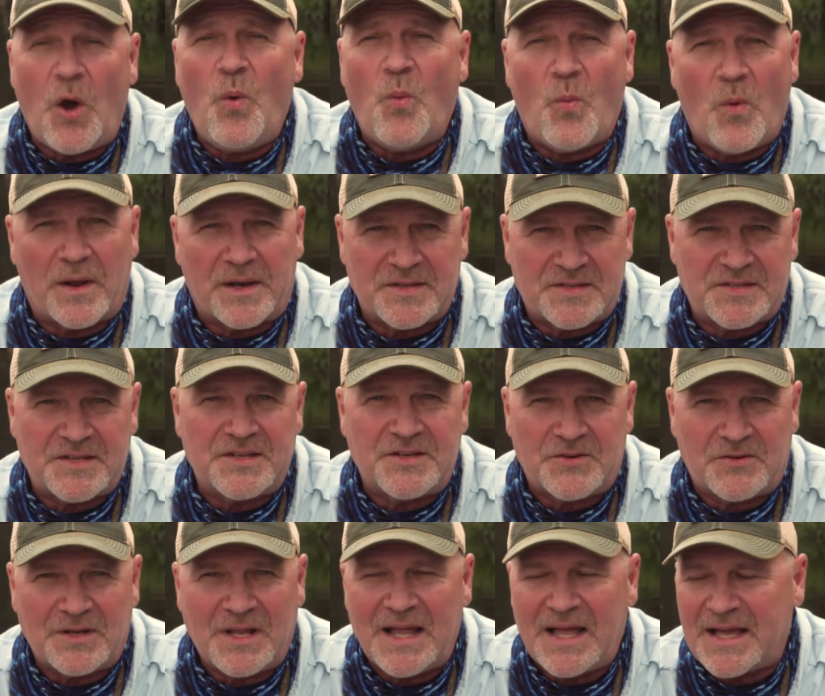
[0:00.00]
want to see
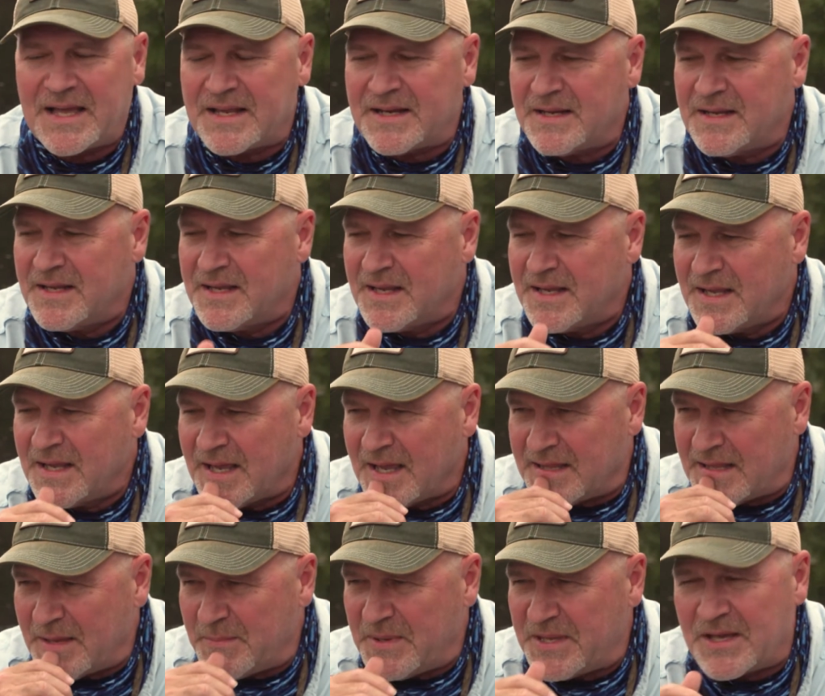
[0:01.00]
your line,
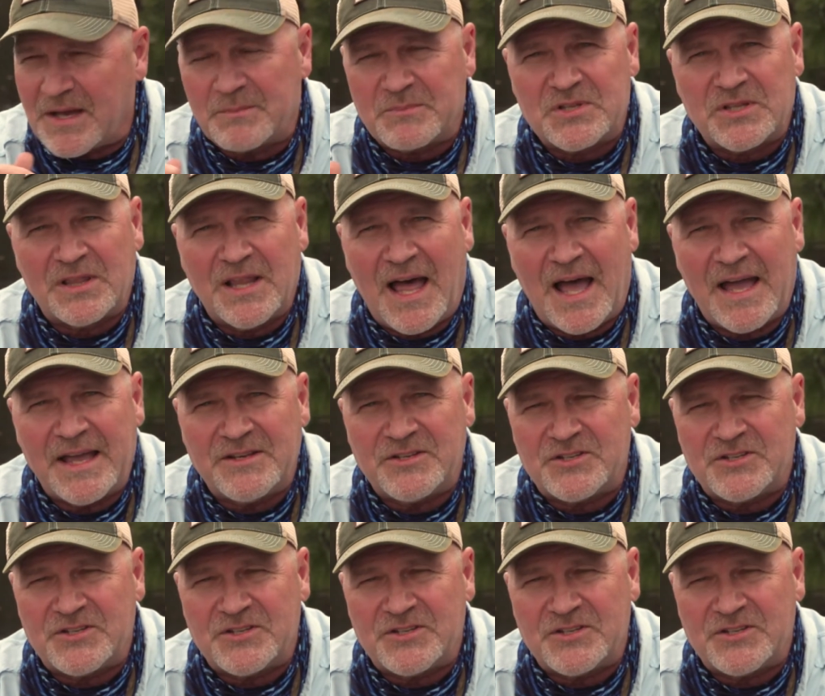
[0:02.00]
and they become line